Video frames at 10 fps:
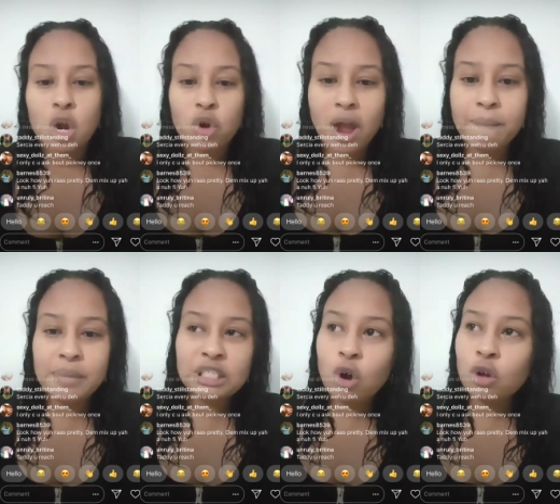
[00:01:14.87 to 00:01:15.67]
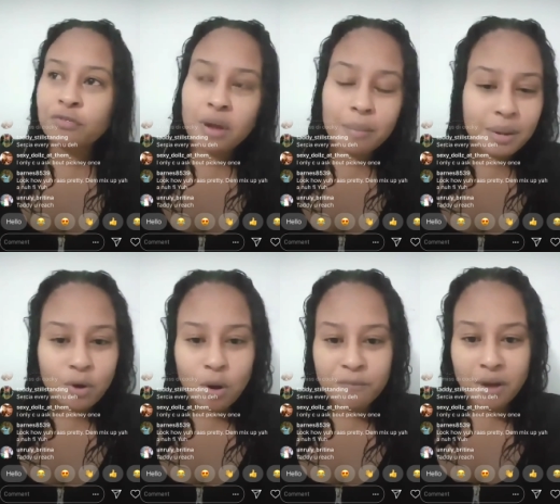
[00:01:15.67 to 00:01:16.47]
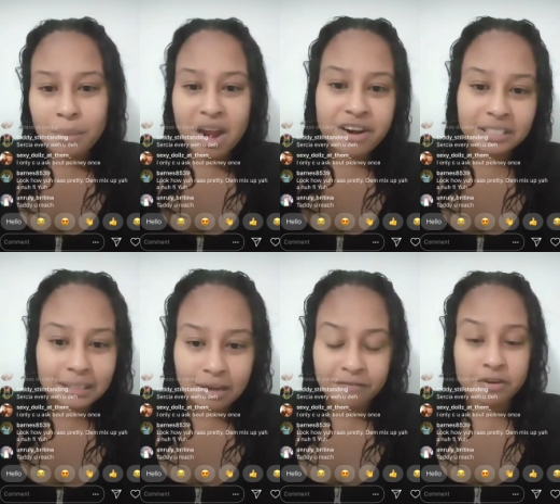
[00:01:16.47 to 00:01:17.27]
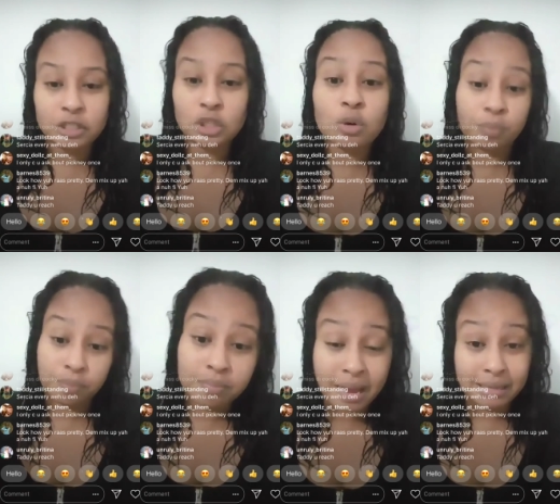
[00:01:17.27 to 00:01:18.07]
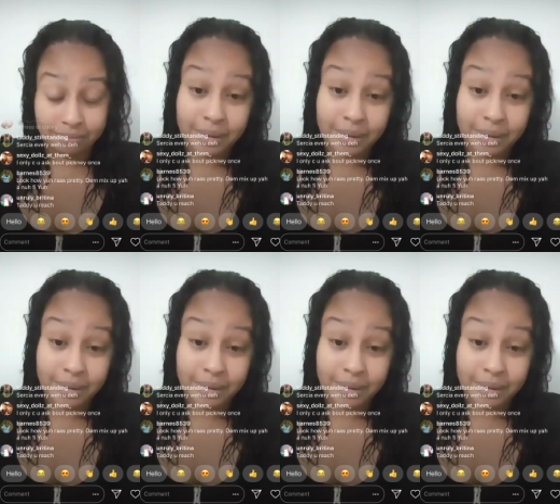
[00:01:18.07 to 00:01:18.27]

Right? Miss Hunt family come from Lawrence Tavern, so me, I,